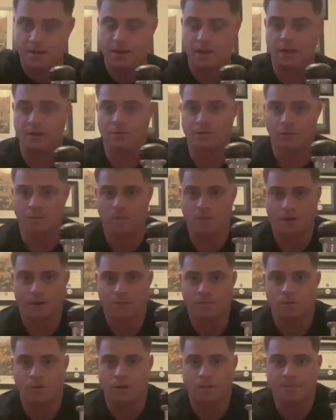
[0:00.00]
Hey everyone,
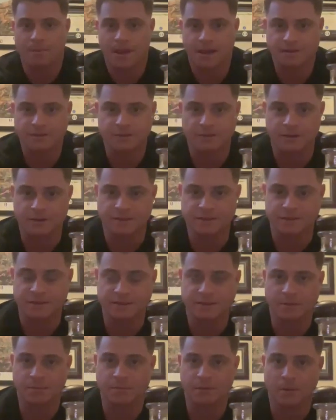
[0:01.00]
welcome back to
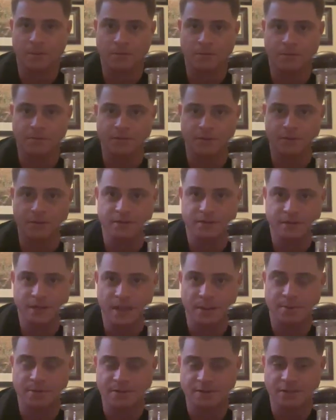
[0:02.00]
Unsolicited Bourbon Reviews,
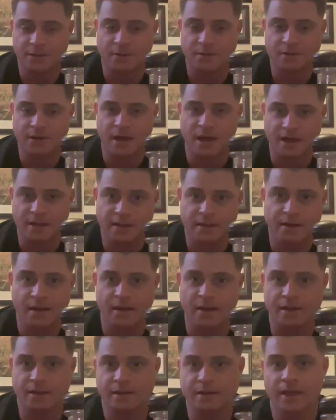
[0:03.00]
episode
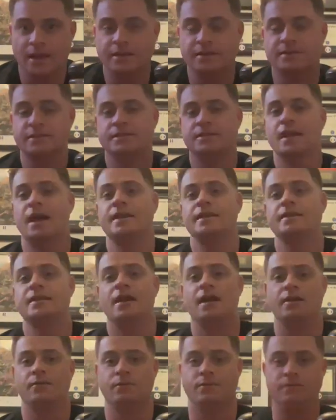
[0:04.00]
99. Yes,
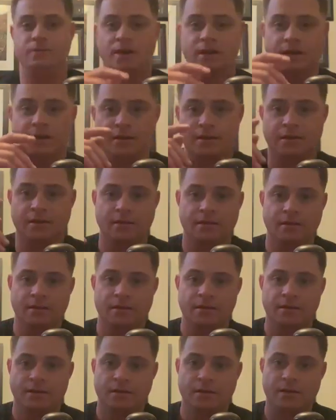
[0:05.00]
99. We've done
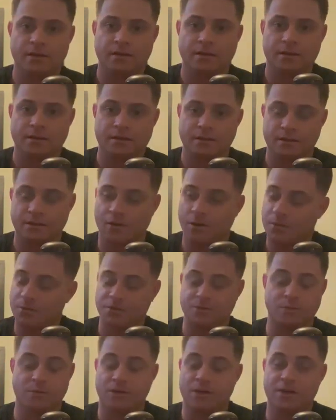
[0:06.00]

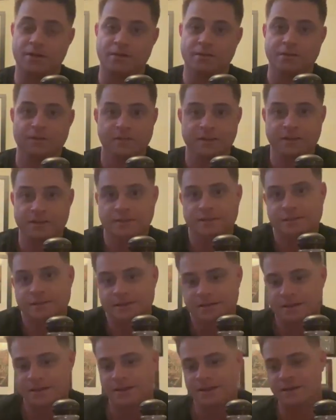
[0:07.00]
almost 100 of
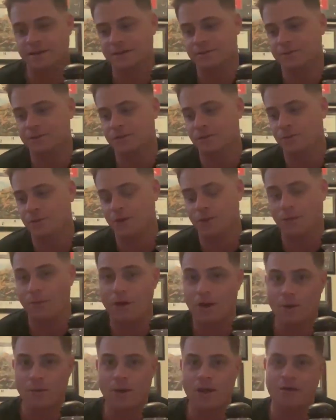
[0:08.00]
these. Um, so we are
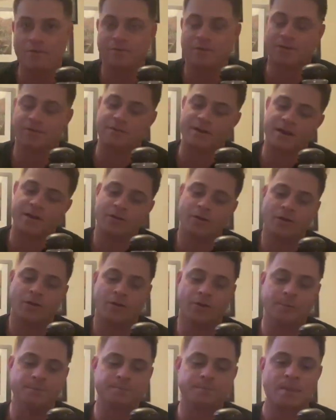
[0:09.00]
one away from our final
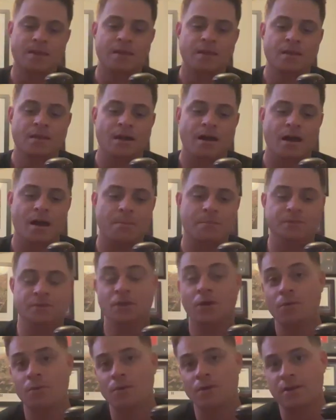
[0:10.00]
goal. Um, but
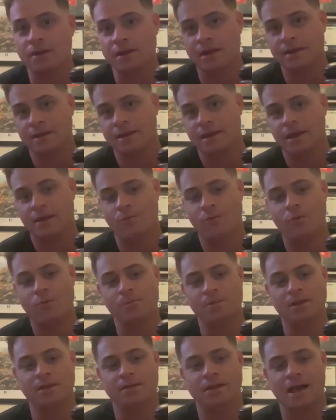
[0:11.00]
don't worry, it won't
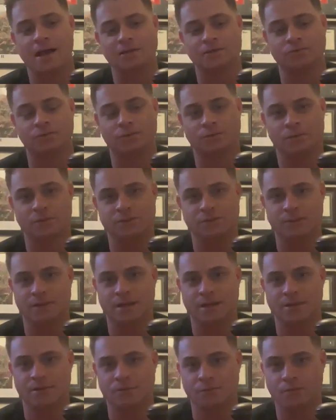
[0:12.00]
be the last one once we
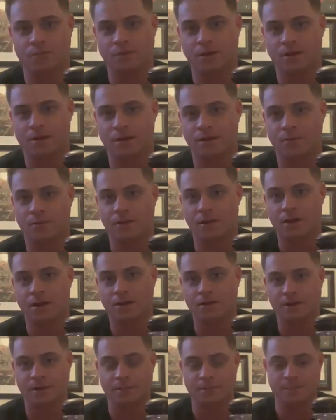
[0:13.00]
hit uh,
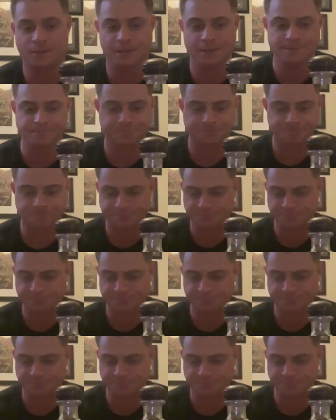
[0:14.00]
100. But